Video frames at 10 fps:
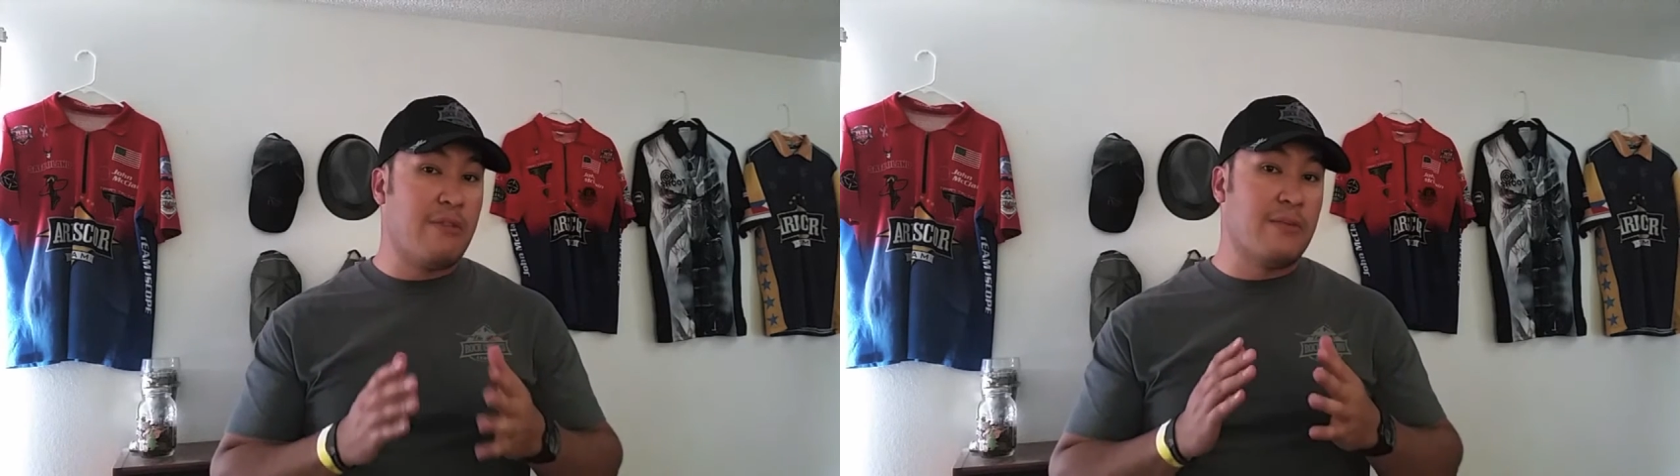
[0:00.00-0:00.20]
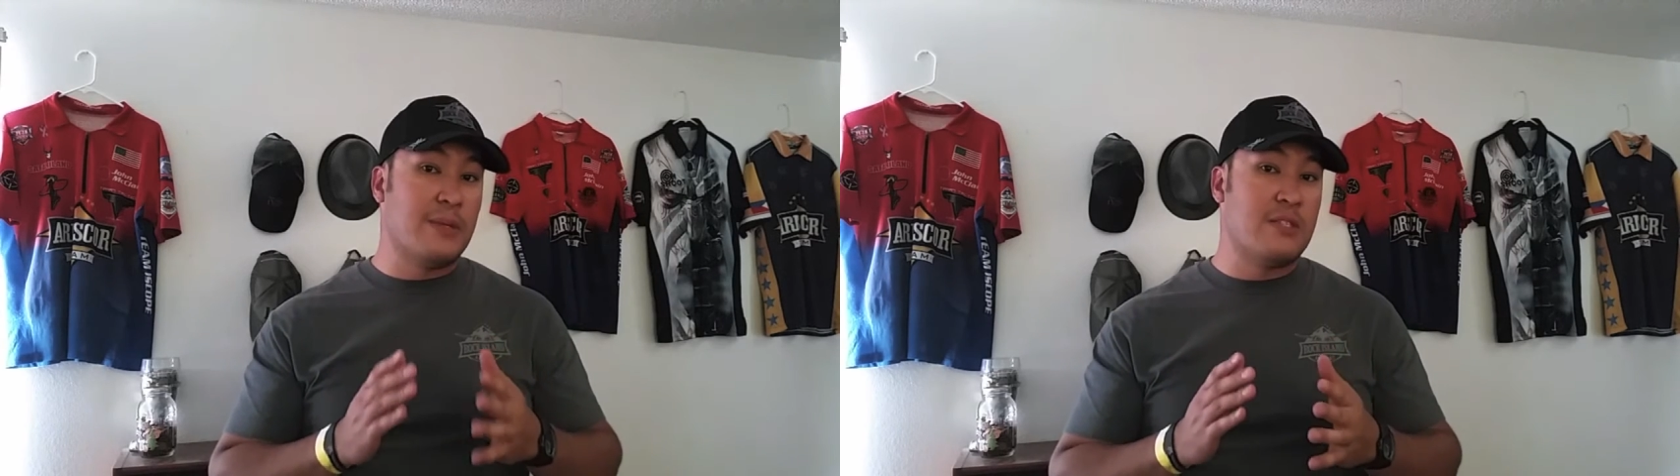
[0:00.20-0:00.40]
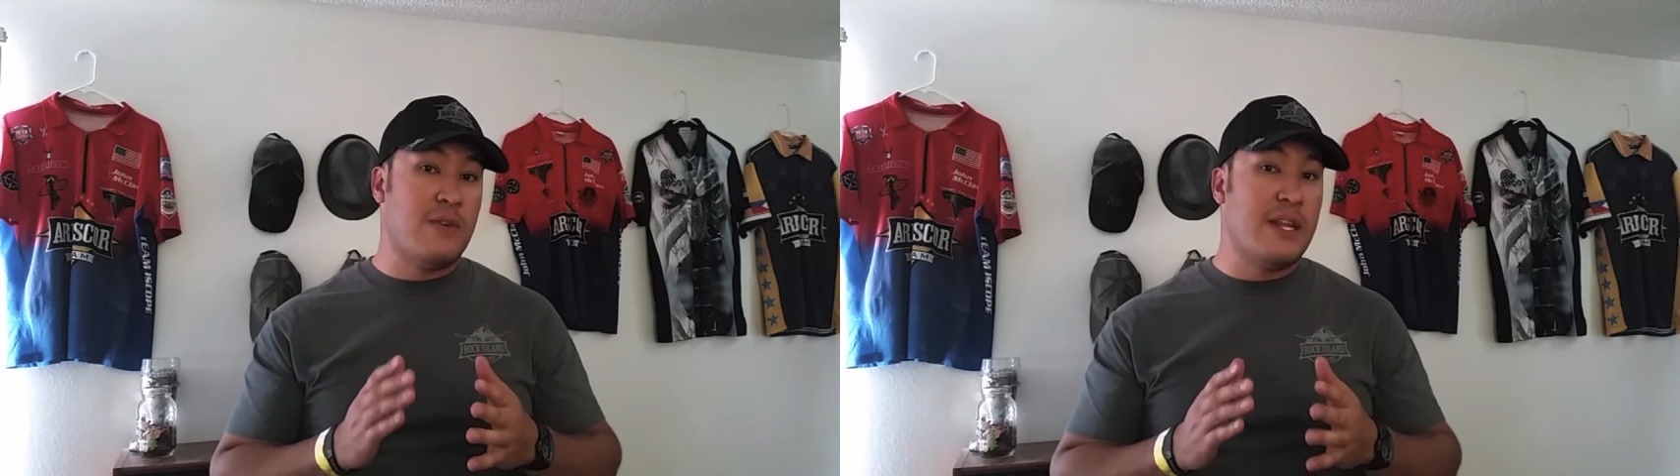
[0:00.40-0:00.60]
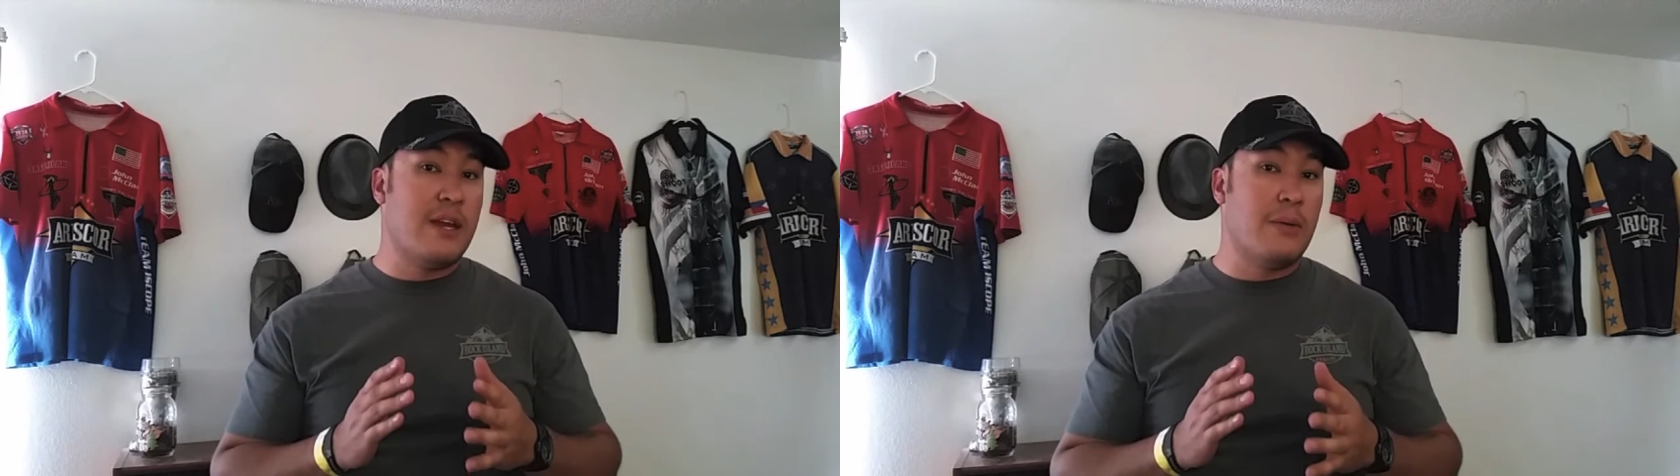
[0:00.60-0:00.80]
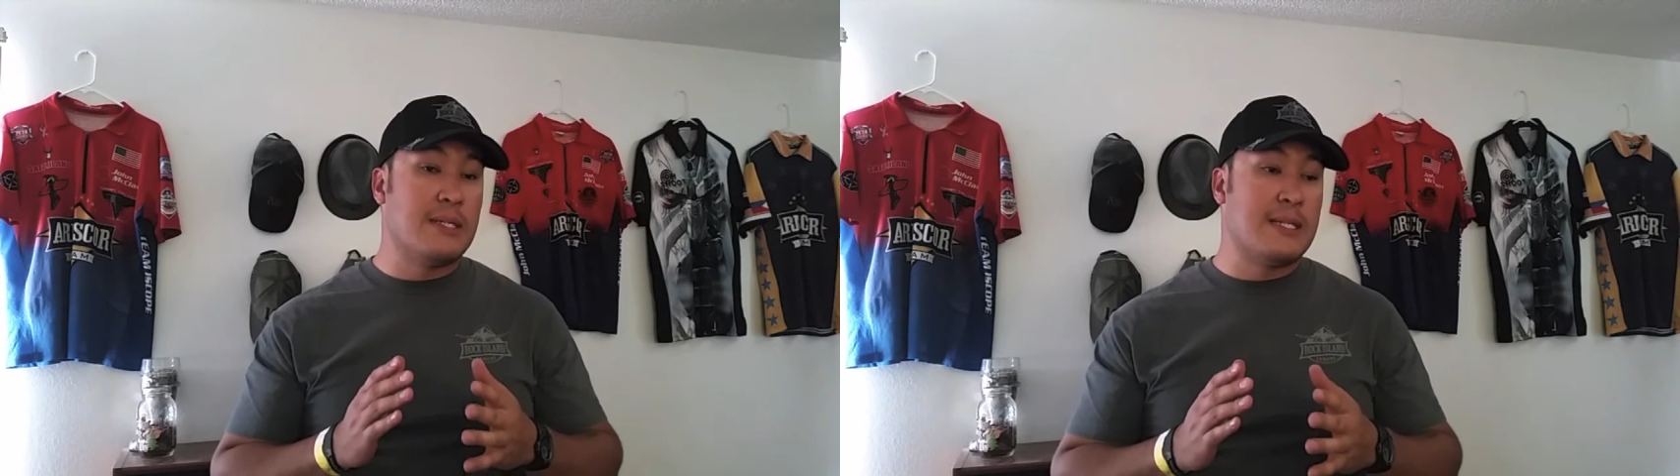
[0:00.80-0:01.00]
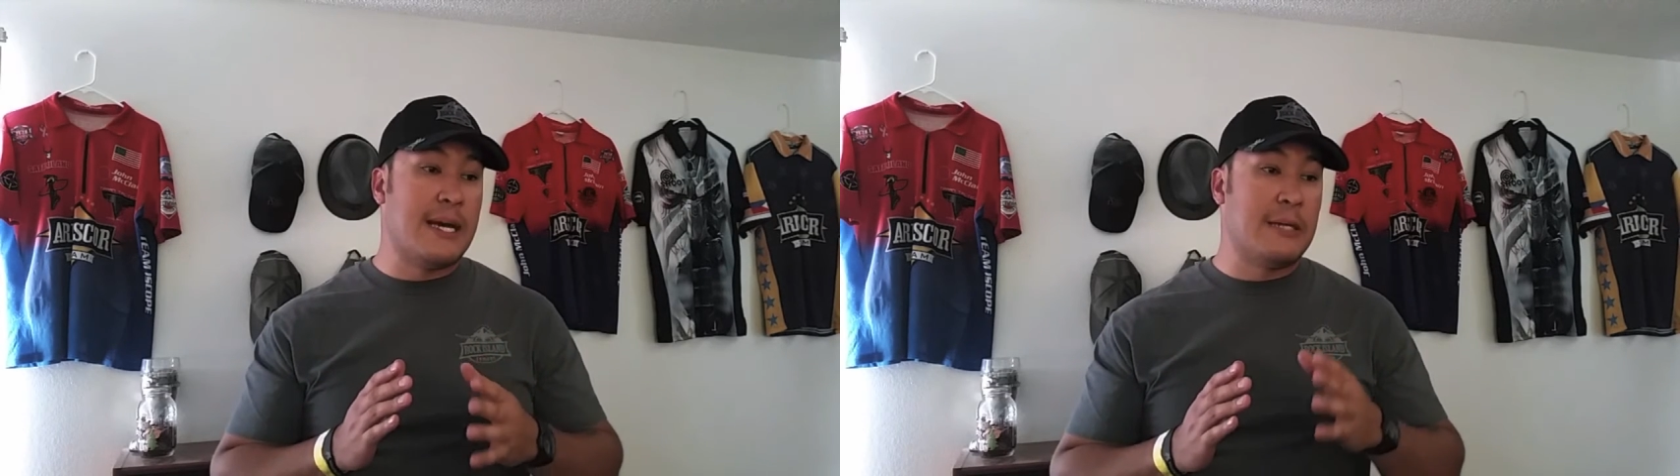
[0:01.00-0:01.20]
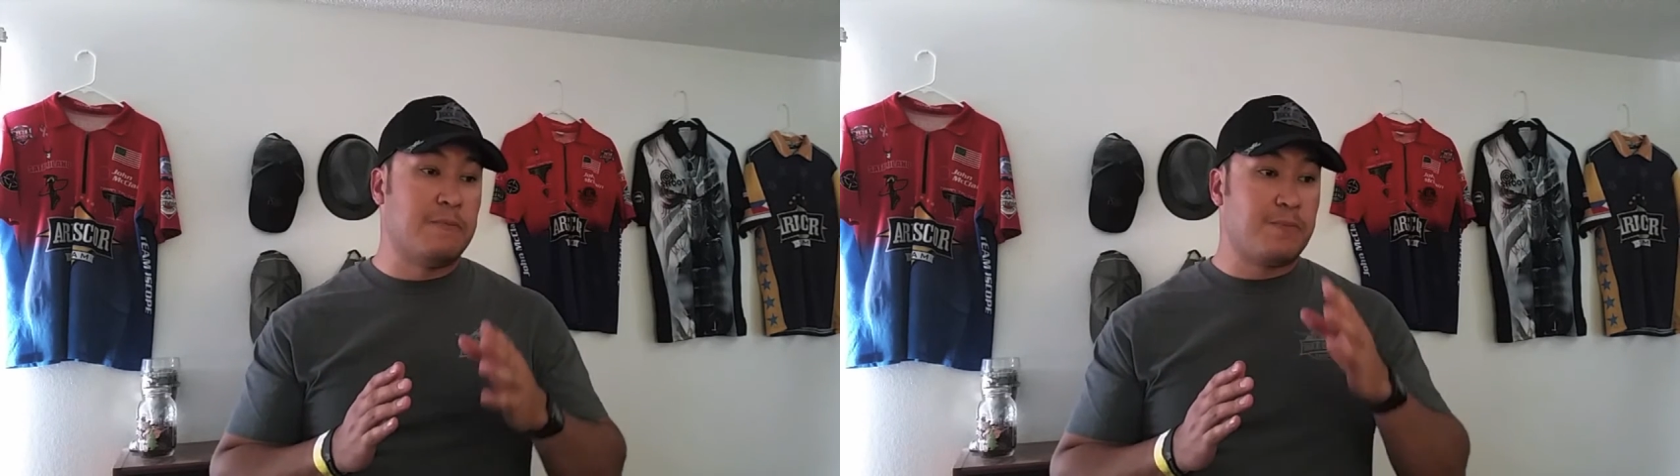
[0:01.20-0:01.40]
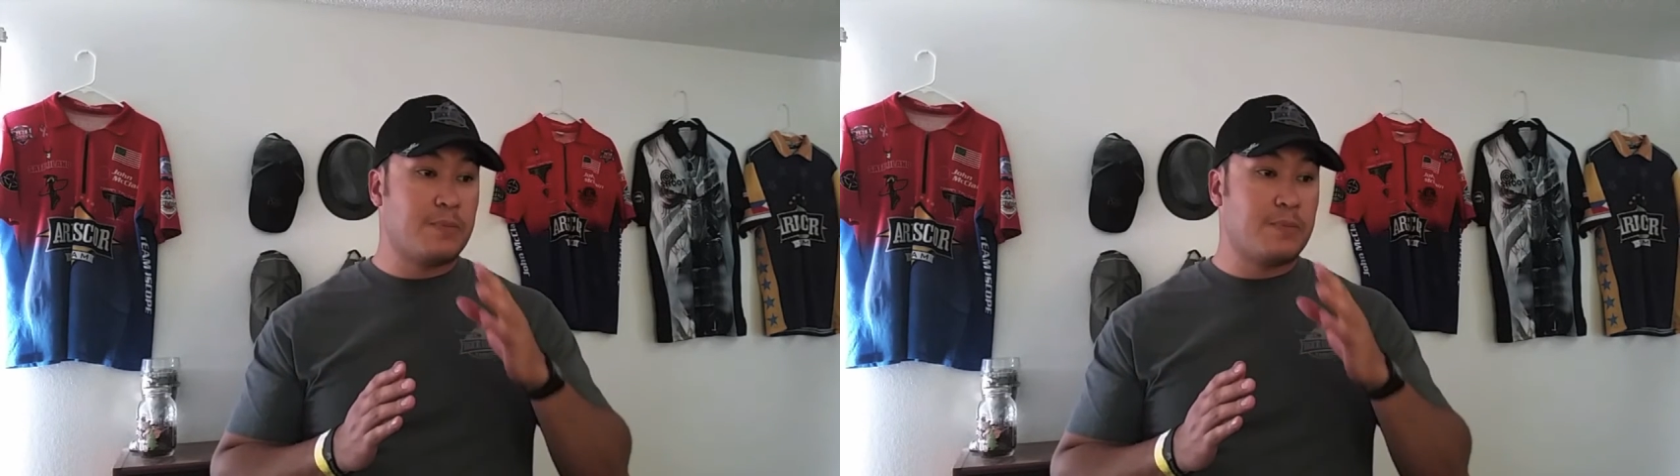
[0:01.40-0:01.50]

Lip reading: from this video is that